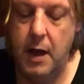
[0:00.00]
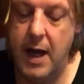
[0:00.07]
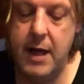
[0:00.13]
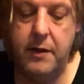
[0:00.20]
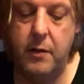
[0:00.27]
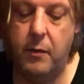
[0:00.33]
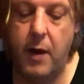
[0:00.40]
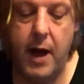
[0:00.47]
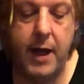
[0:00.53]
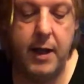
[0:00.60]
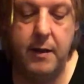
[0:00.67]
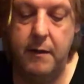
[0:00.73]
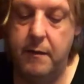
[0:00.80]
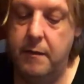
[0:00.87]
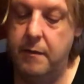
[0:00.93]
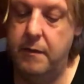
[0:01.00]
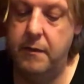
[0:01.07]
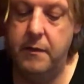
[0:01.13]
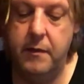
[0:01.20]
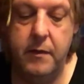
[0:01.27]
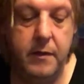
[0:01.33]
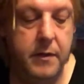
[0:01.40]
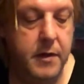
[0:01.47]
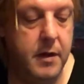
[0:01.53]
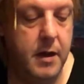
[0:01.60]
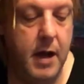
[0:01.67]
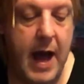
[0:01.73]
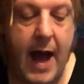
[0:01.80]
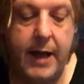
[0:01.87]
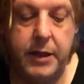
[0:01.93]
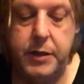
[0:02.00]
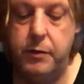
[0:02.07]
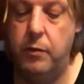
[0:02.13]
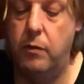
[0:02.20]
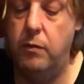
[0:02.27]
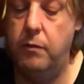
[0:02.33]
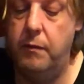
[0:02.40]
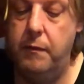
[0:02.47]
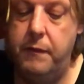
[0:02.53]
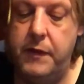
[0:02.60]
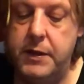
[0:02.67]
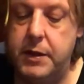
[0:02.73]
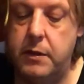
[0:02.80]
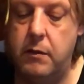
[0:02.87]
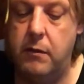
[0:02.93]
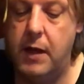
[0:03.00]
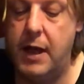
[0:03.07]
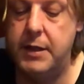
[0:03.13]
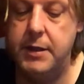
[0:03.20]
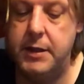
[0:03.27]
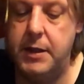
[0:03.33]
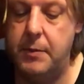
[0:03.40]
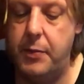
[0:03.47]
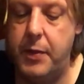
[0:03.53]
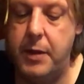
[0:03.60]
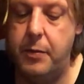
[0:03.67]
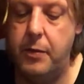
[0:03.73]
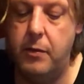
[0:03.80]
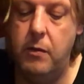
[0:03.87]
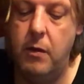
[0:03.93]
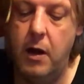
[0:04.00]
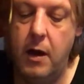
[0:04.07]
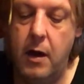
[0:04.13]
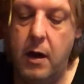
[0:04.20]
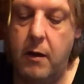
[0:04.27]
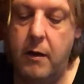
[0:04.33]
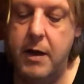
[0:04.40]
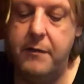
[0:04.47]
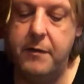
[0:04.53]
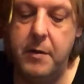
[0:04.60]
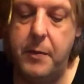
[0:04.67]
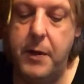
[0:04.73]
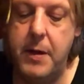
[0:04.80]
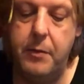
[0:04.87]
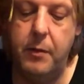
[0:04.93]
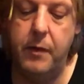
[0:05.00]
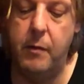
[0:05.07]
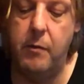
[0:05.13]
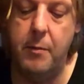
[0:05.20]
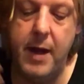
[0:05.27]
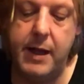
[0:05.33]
Either way, the actual physical relationship people, or even the people that were